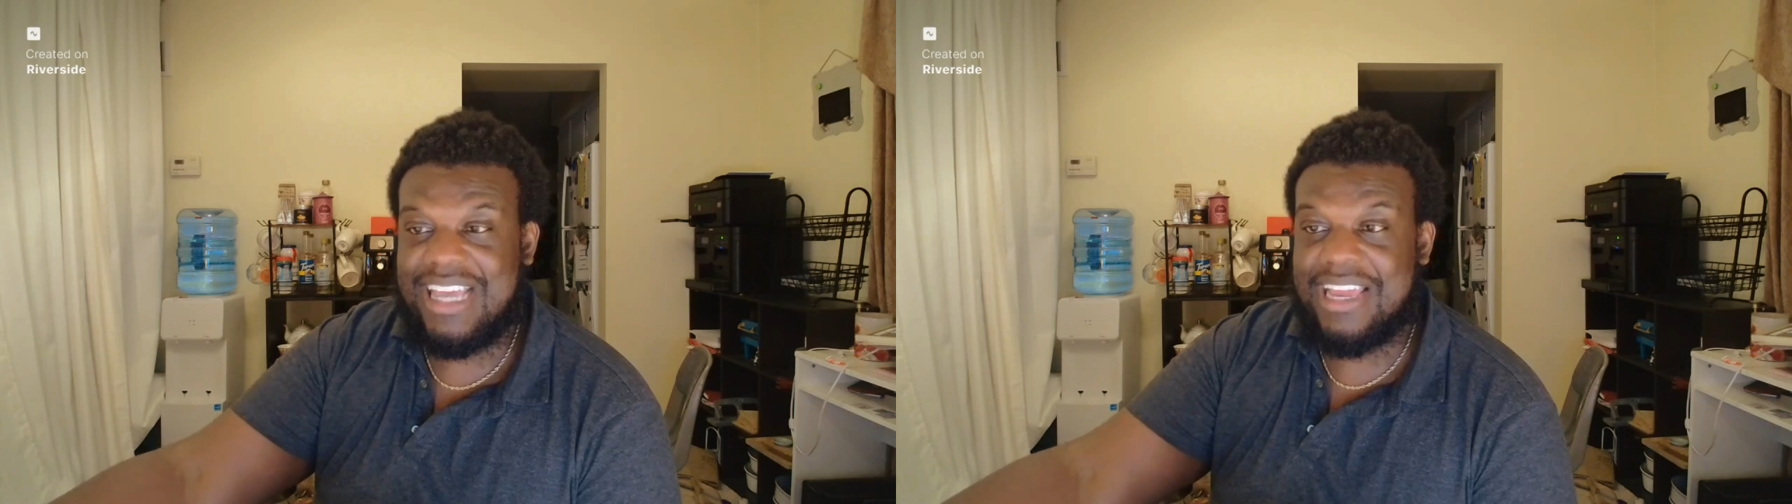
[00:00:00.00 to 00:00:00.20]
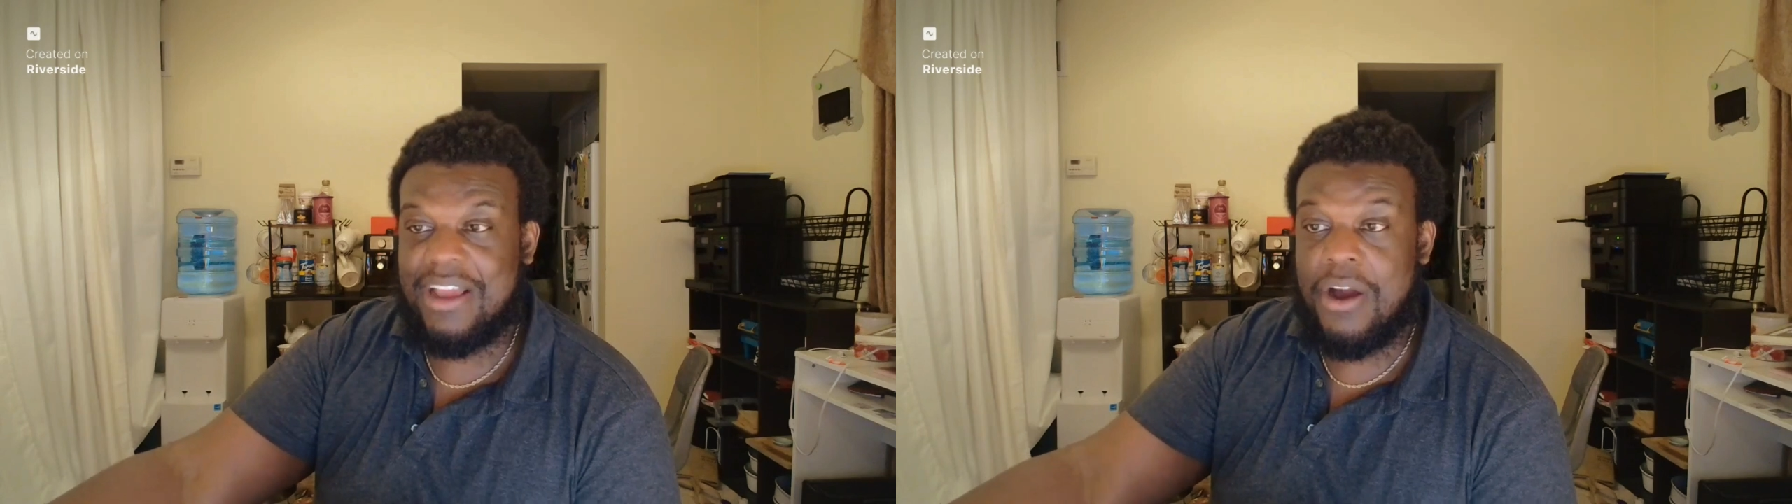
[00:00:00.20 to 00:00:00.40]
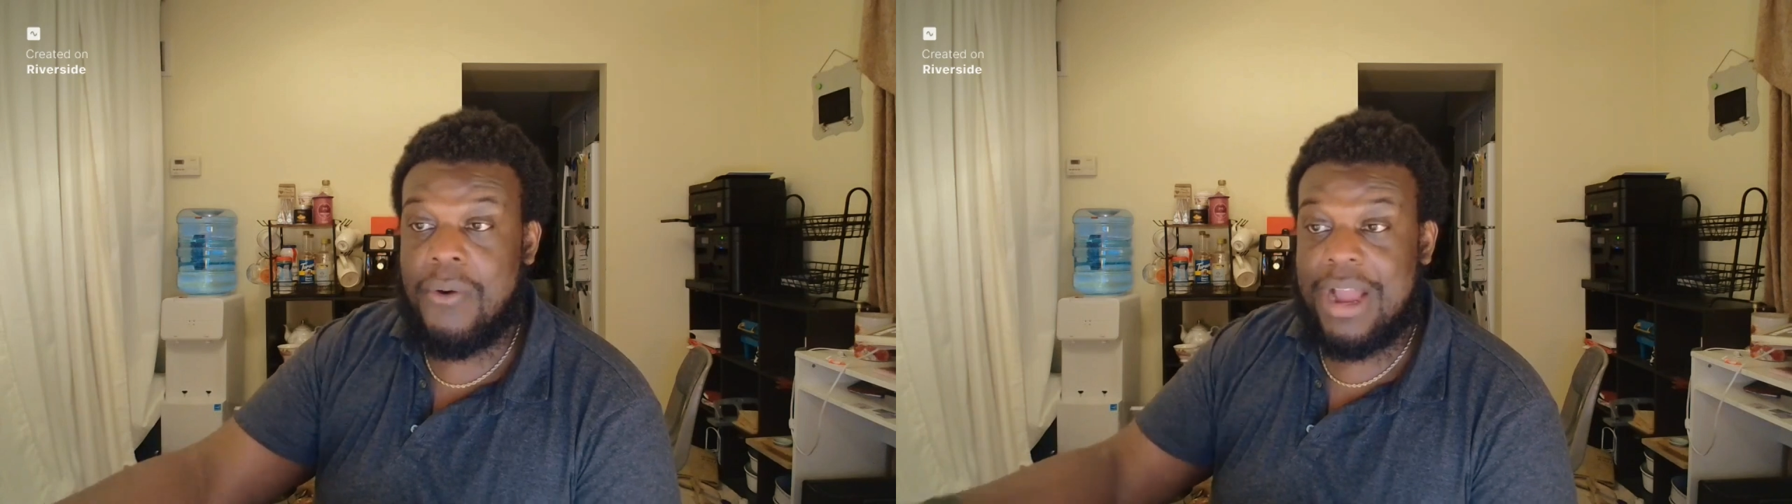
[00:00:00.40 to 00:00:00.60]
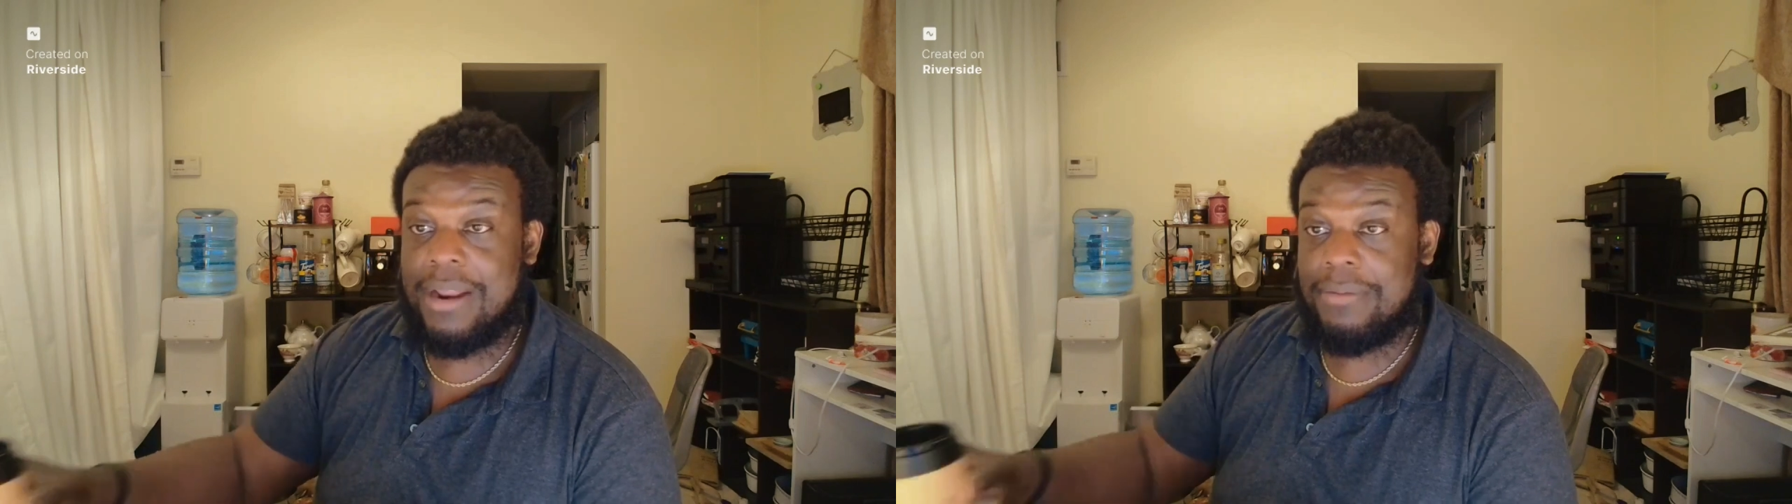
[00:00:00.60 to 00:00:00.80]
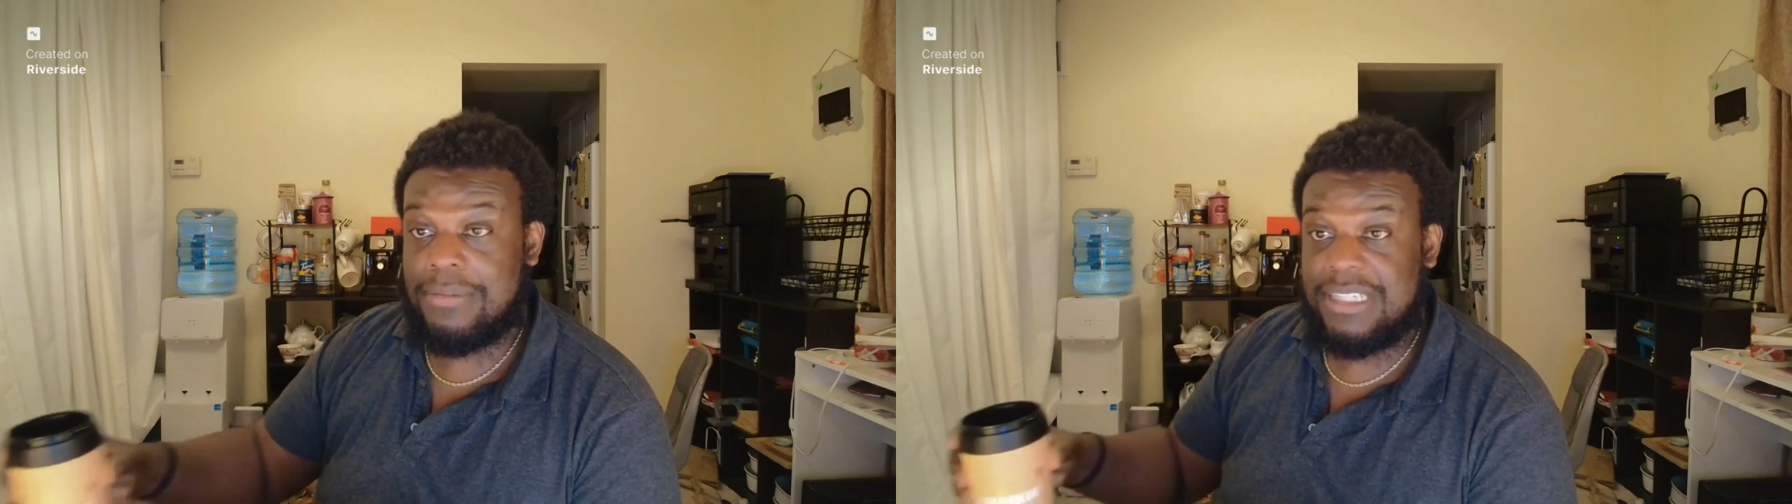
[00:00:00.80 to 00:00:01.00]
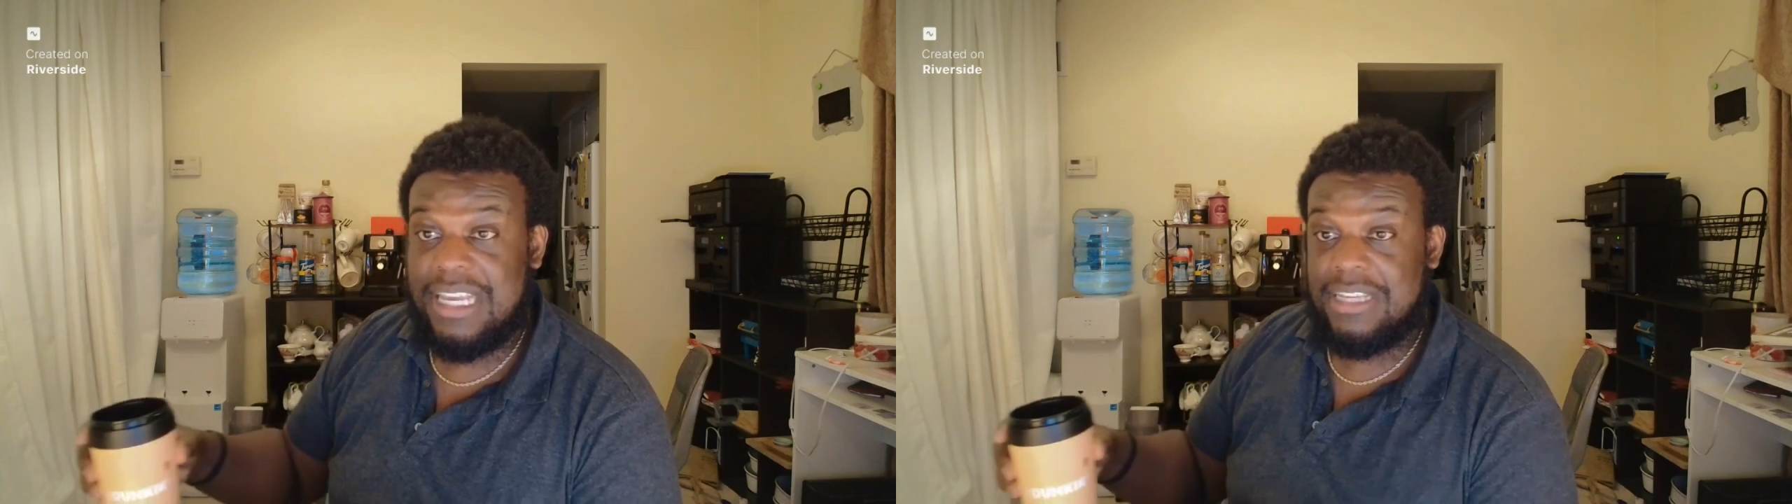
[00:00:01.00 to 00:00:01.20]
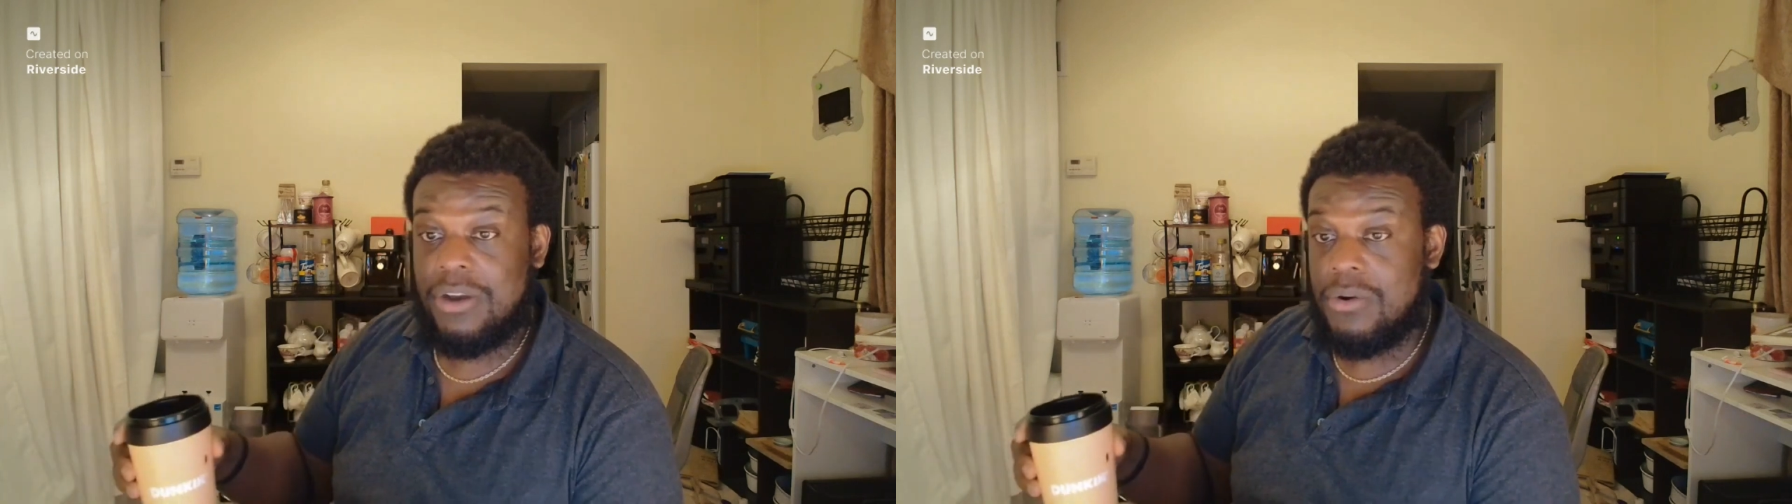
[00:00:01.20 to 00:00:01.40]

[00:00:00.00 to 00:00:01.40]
like, oh, I gotta sneeze.